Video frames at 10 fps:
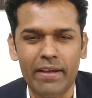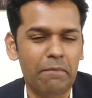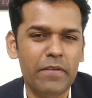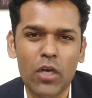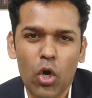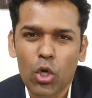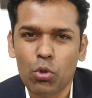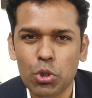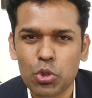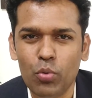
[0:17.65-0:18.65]
And we all
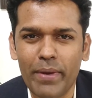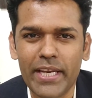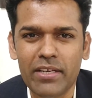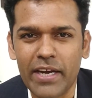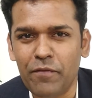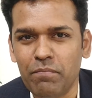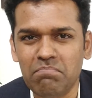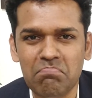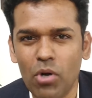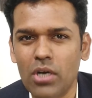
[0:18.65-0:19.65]
go through many kind
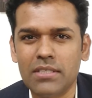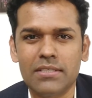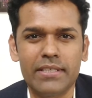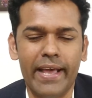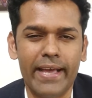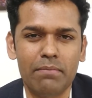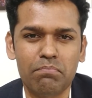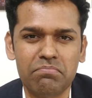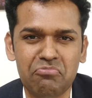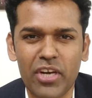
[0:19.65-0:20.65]
of books and
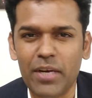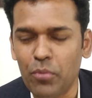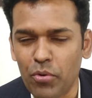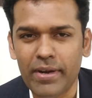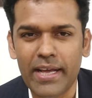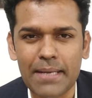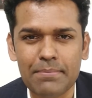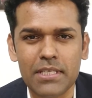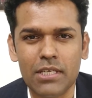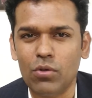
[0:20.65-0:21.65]
training
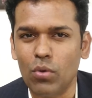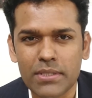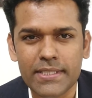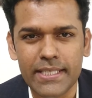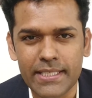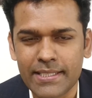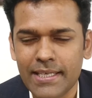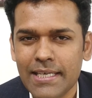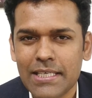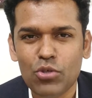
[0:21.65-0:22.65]
programs and courses
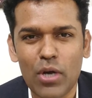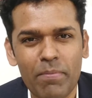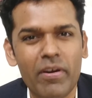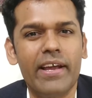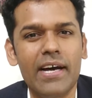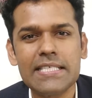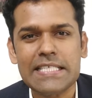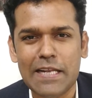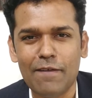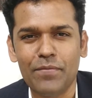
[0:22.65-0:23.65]
to upgrade
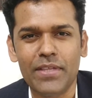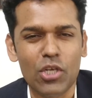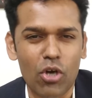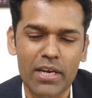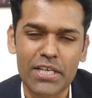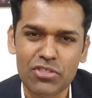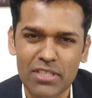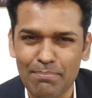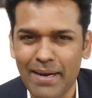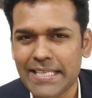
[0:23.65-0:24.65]
ourselves, the knowledge, the
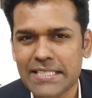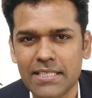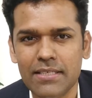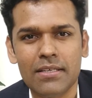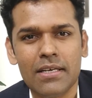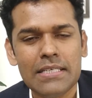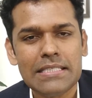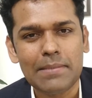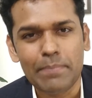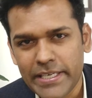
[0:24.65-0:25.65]
mindset,
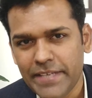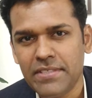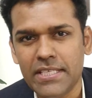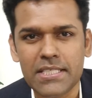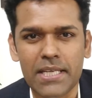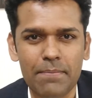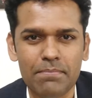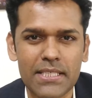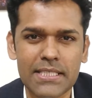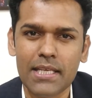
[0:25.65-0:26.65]
the belief system,
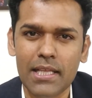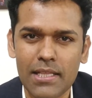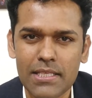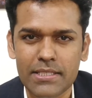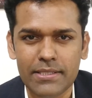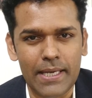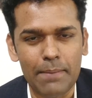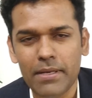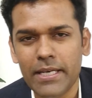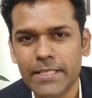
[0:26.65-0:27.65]
the skills, the
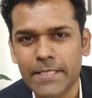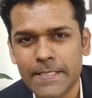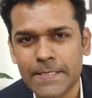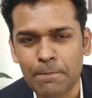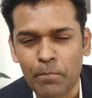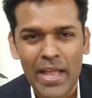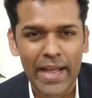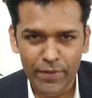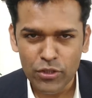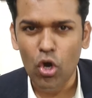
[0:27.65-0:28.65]
abilities,
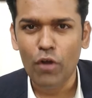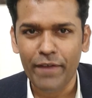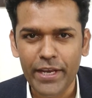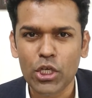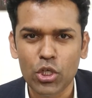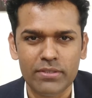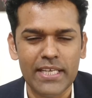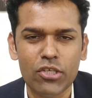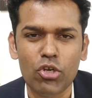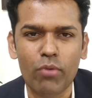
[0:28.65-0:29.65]
and that's all very good.
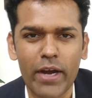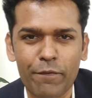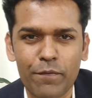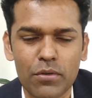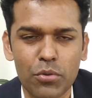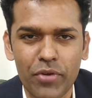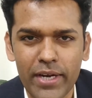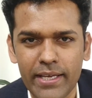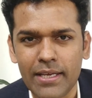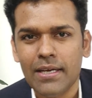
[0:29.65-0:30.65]
That's required to
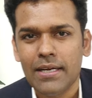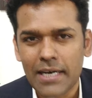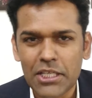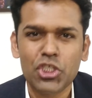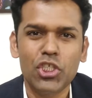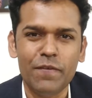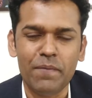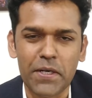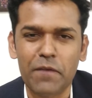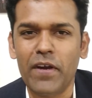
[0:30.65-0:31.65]
really achieve
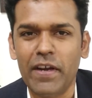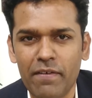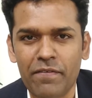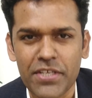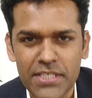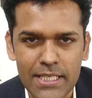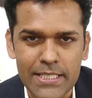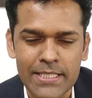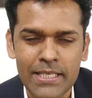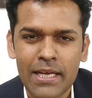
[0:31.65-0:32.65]
a different level of results.